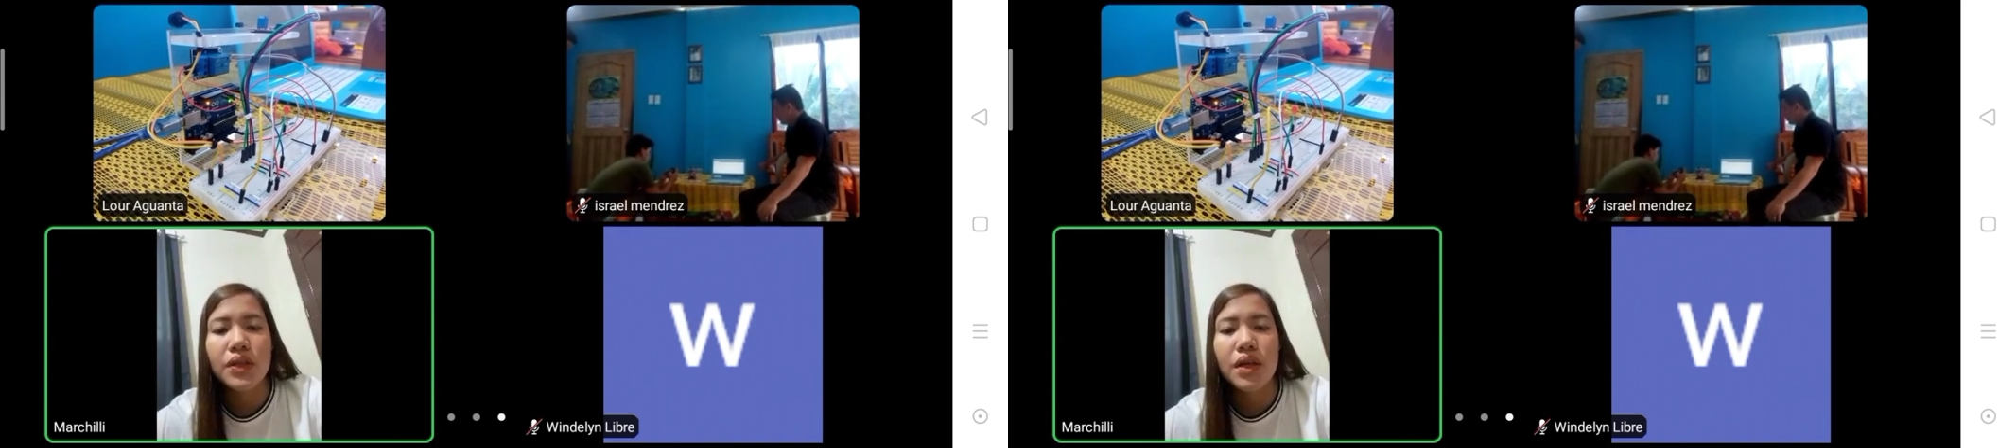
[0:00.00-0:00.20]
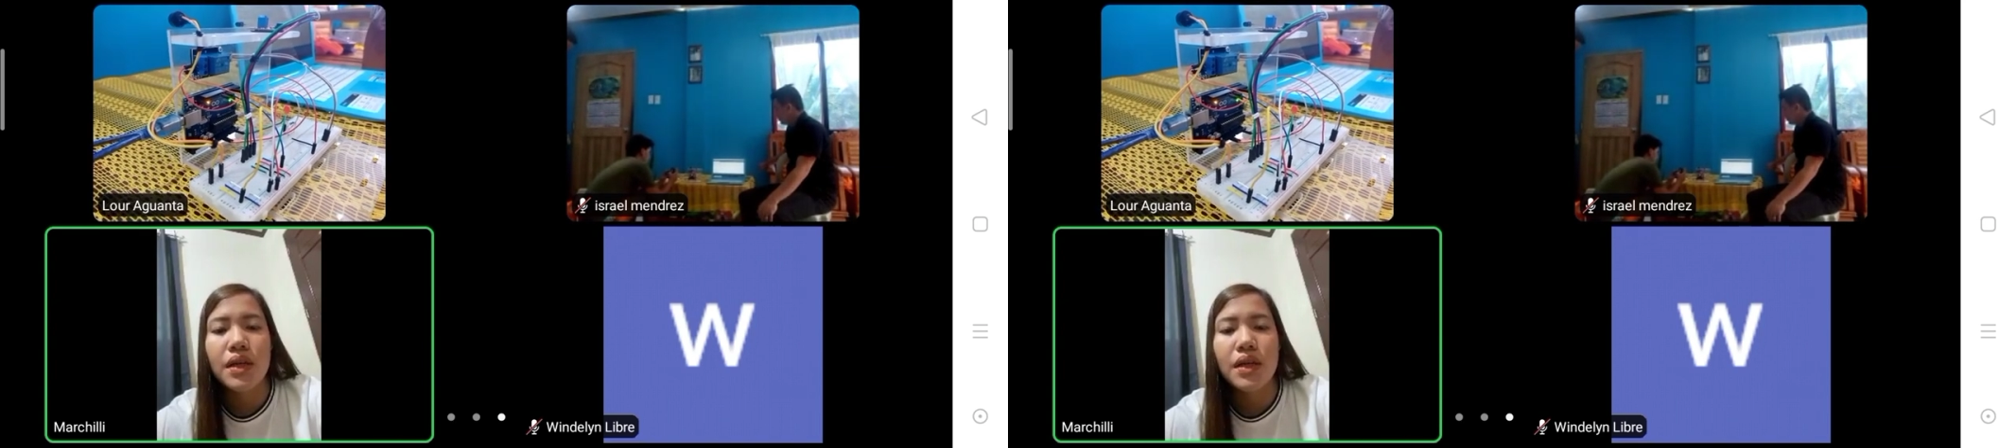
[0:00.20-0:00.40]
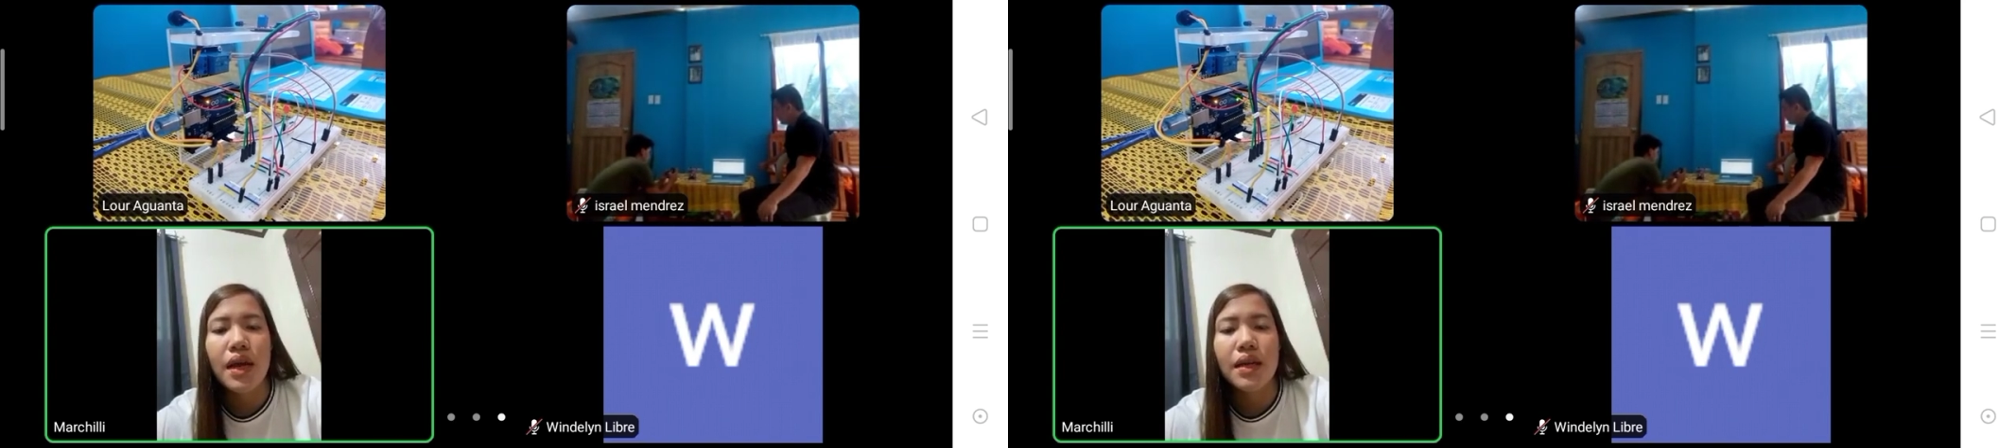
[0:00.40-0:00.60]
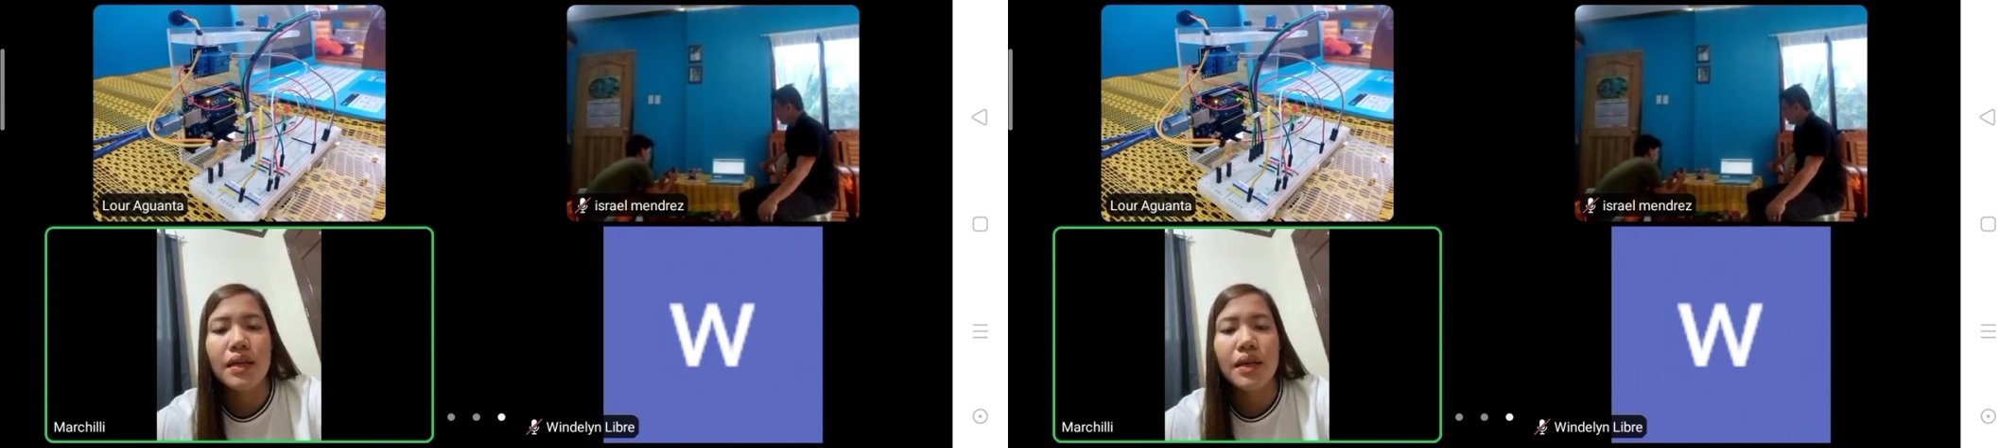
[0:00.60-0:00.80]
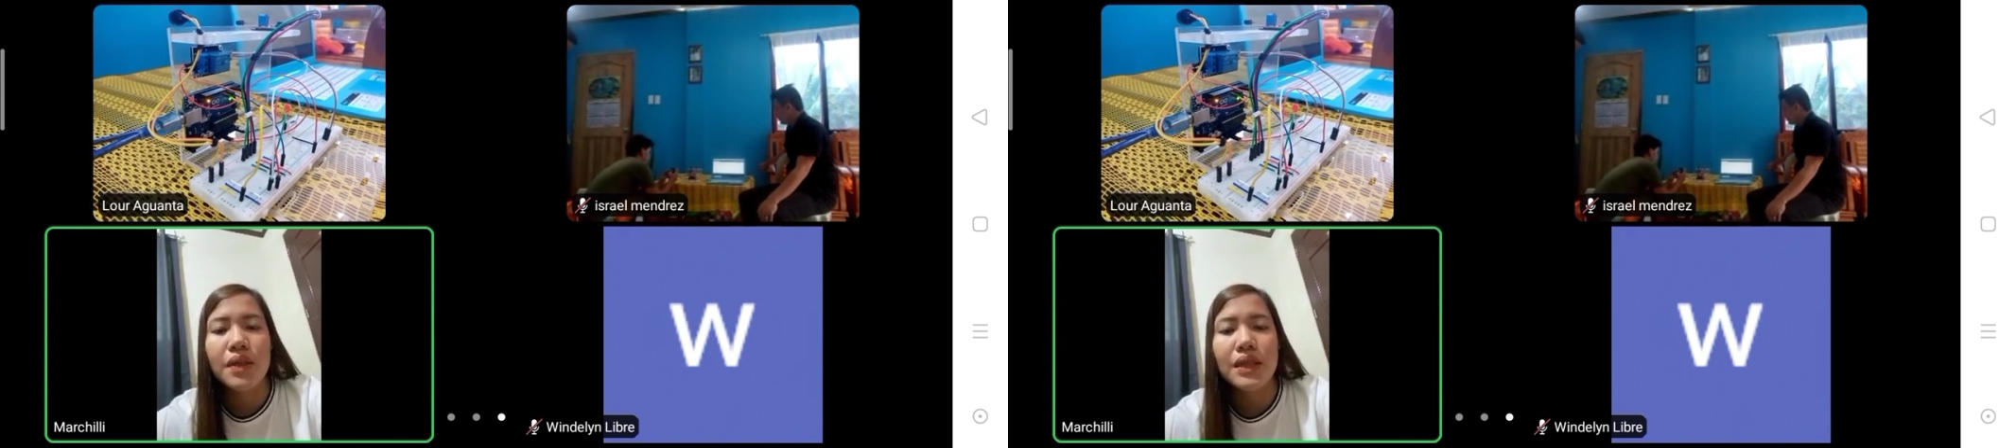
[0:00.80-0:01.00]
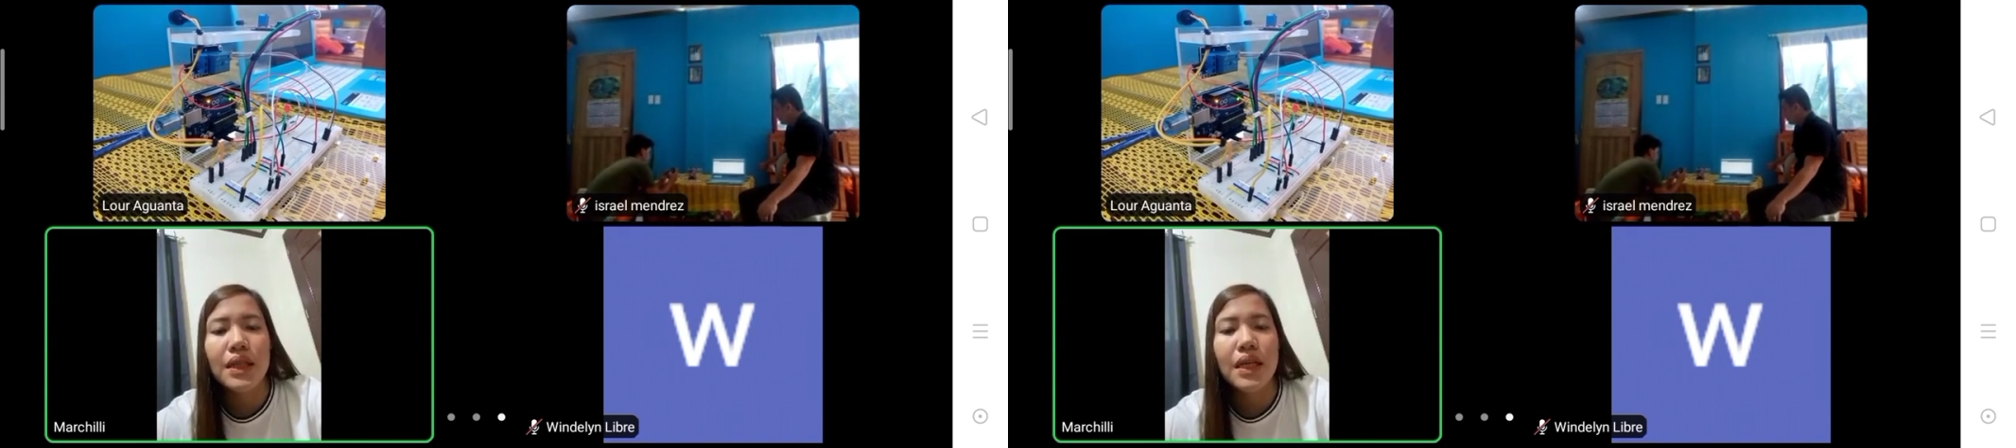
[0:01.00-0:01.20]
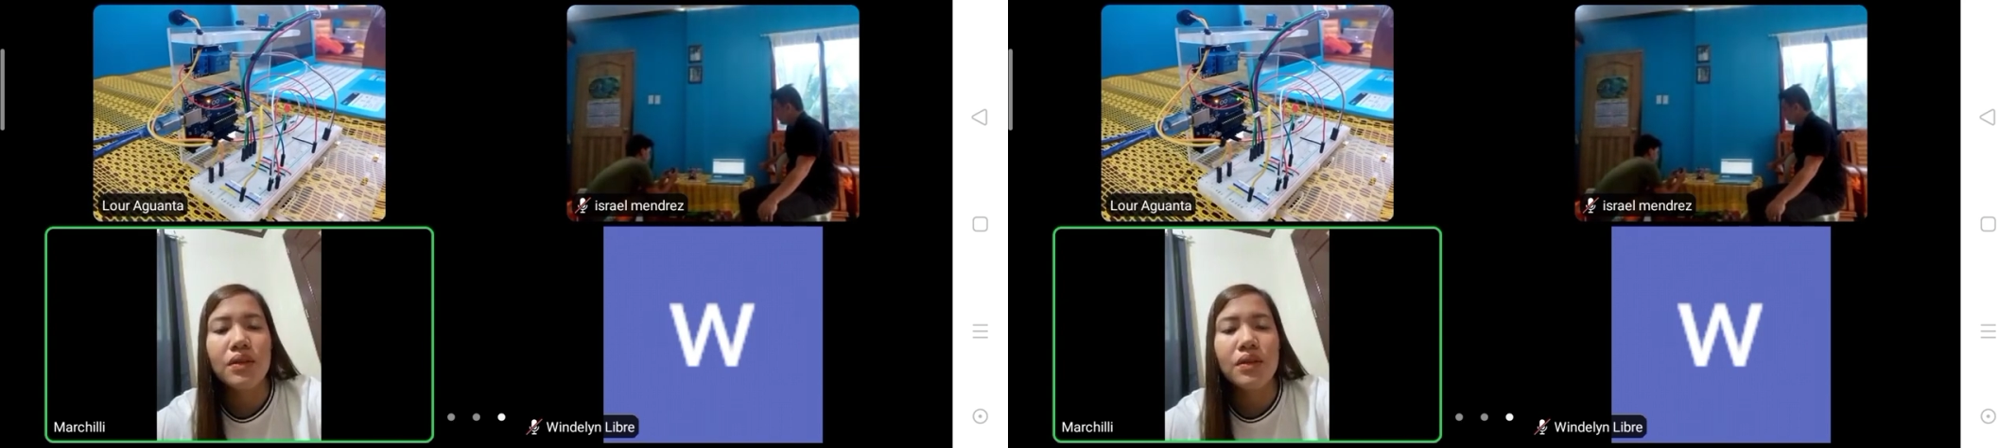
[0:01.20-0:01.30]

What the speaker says: can help people